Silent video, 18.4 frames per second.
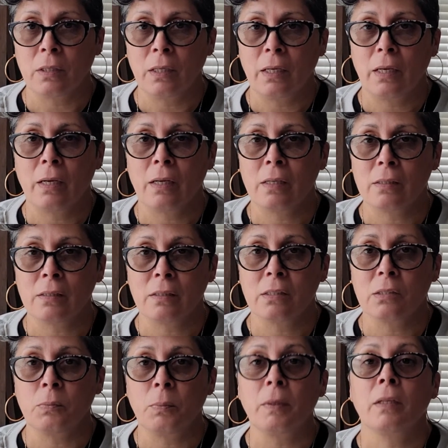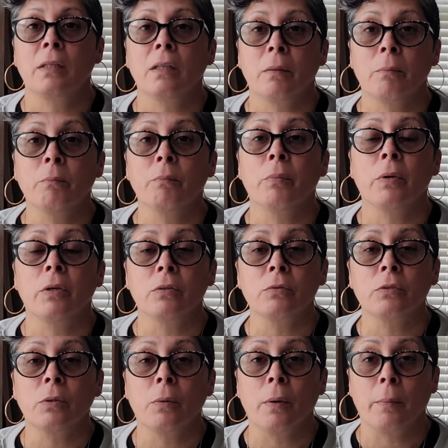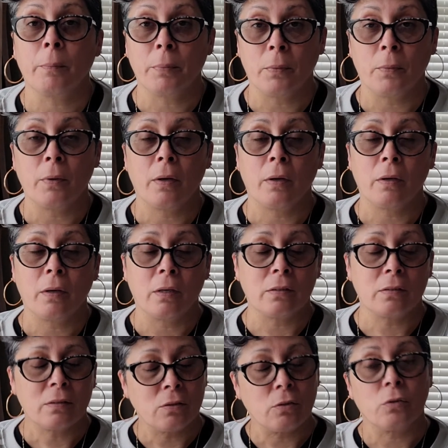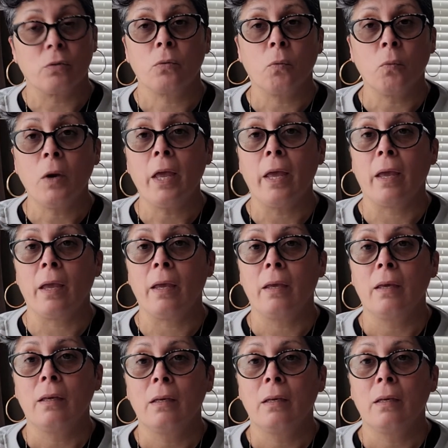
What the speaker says: he has to speak them a certain way.